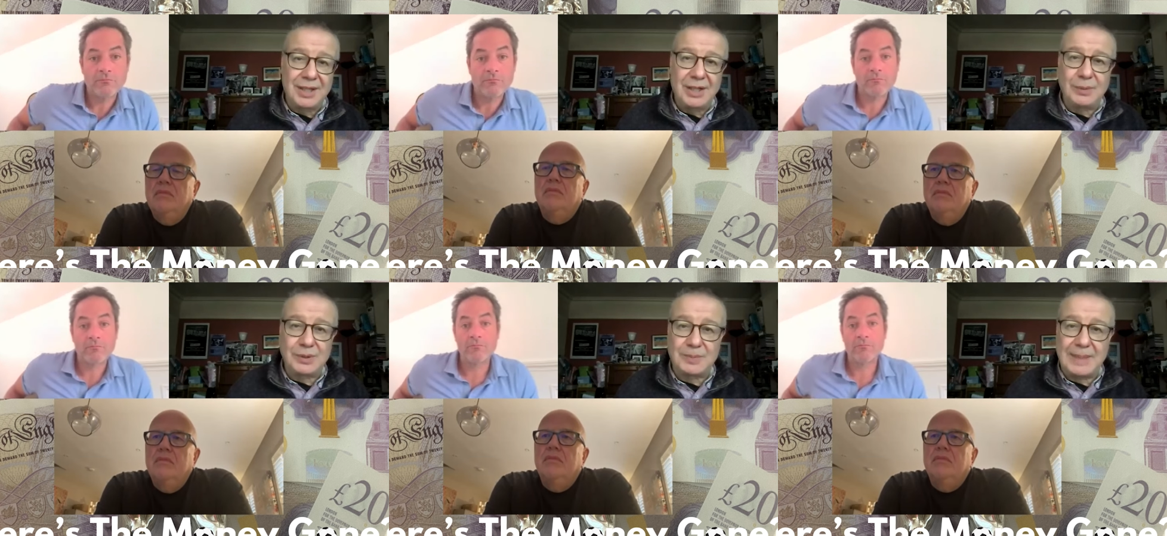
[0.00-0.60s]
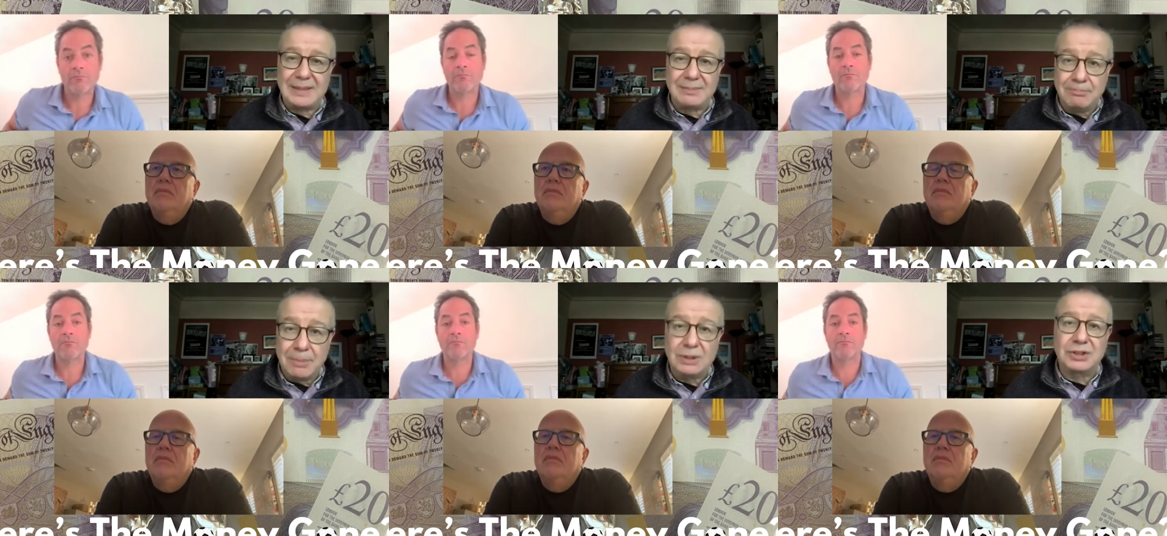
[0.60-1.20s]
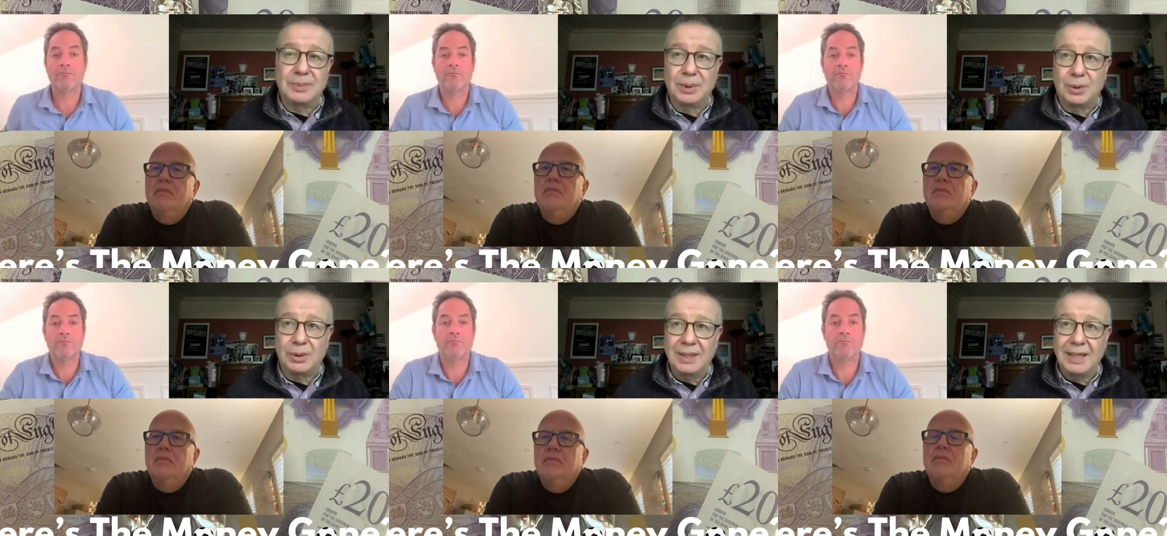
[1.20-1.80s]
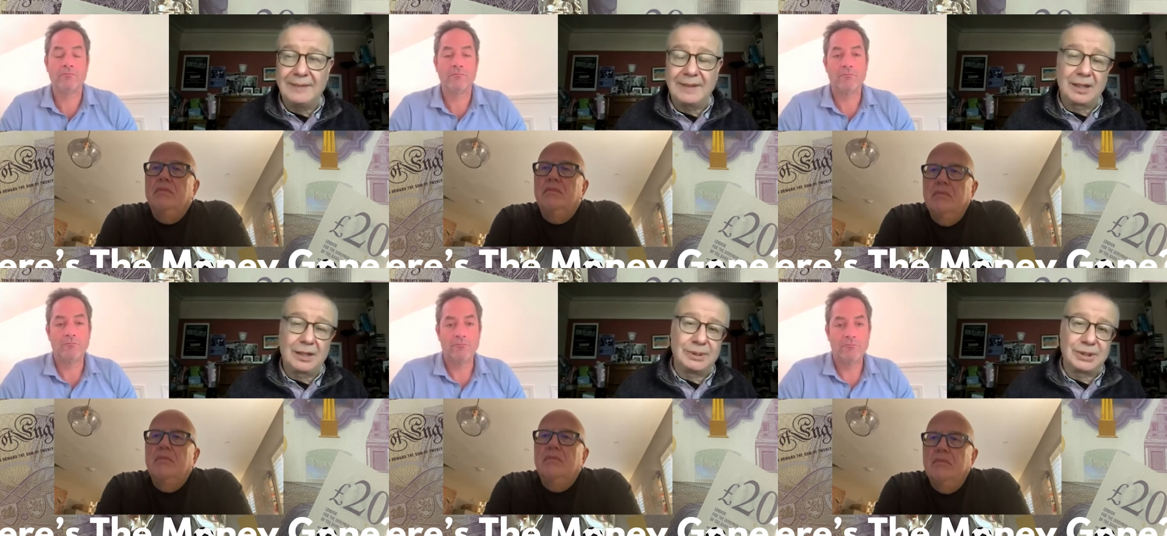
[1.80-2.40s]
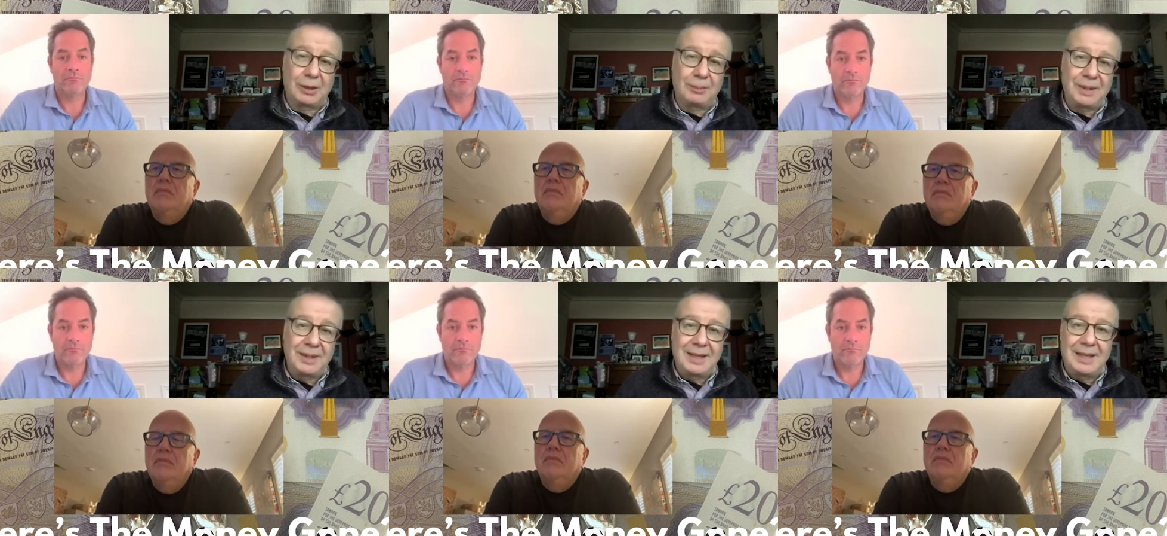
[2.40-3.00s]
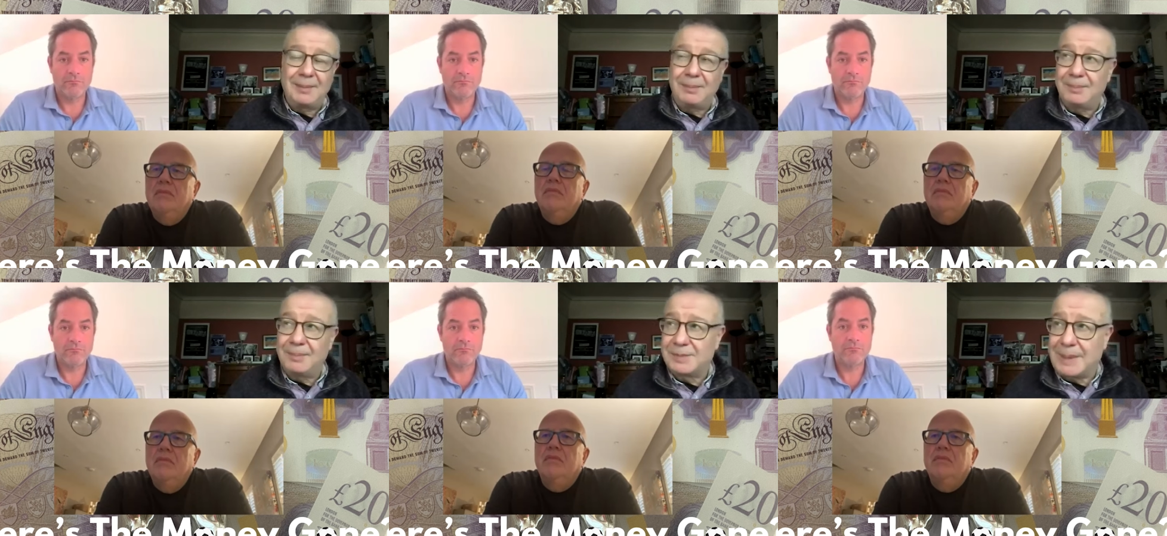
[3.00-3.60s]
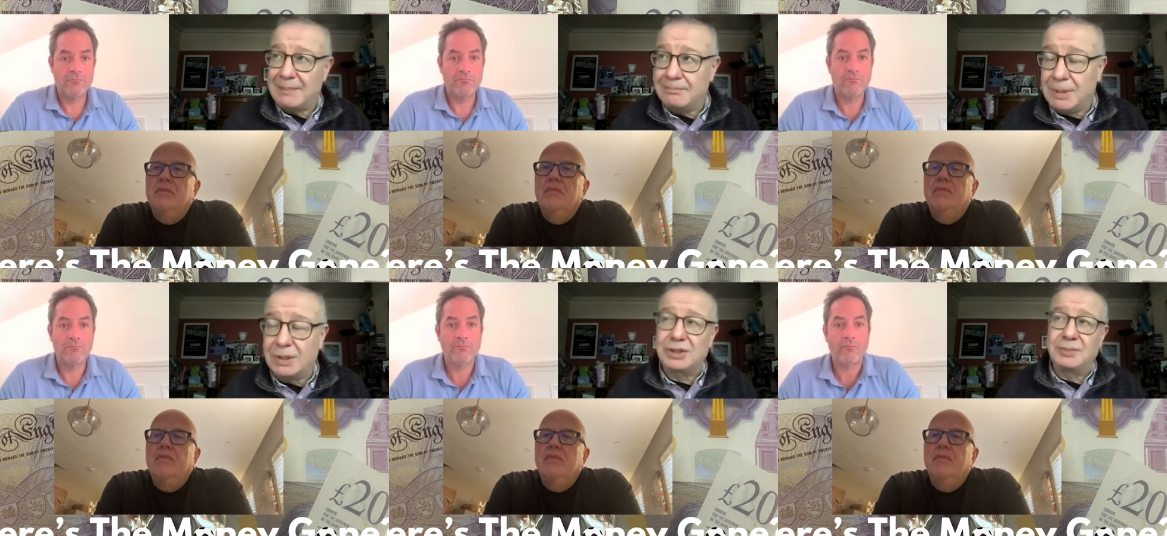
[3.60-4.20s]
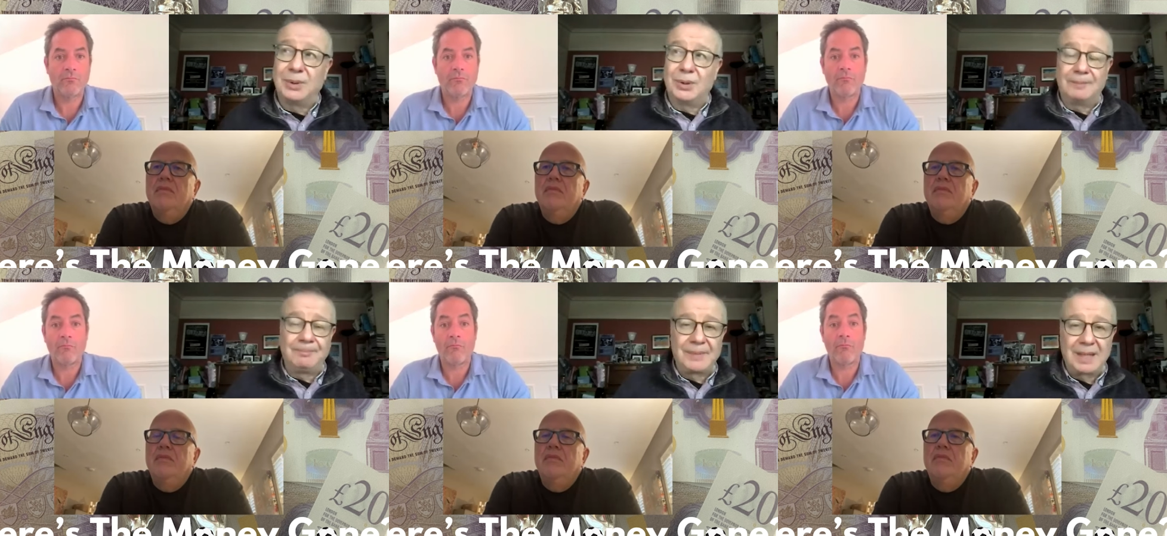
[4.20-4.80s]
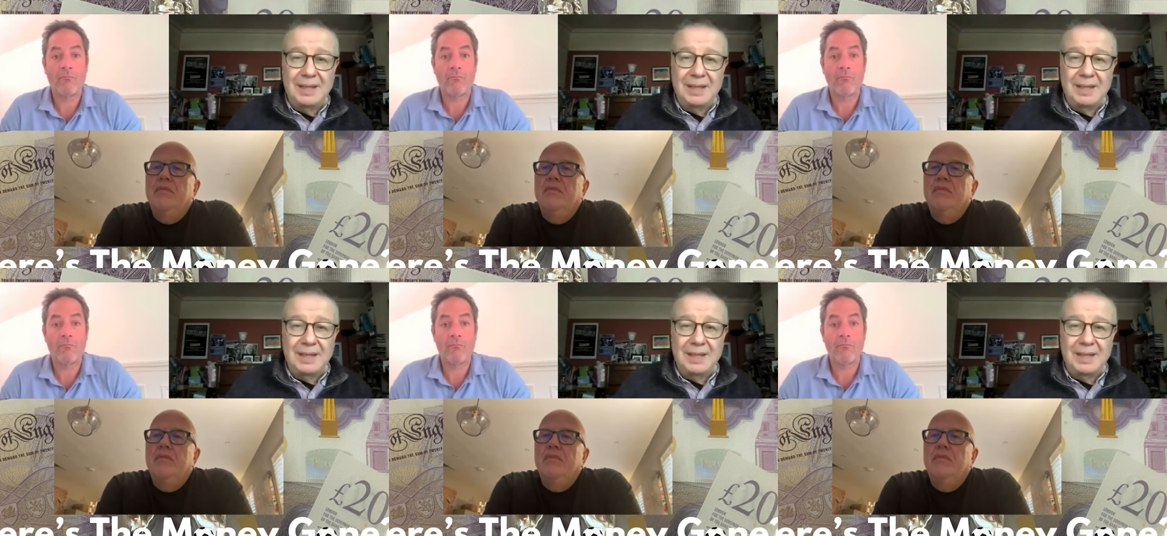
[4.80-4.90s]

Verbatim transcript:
Speaker 1: who will spend much more in the club shop spend much more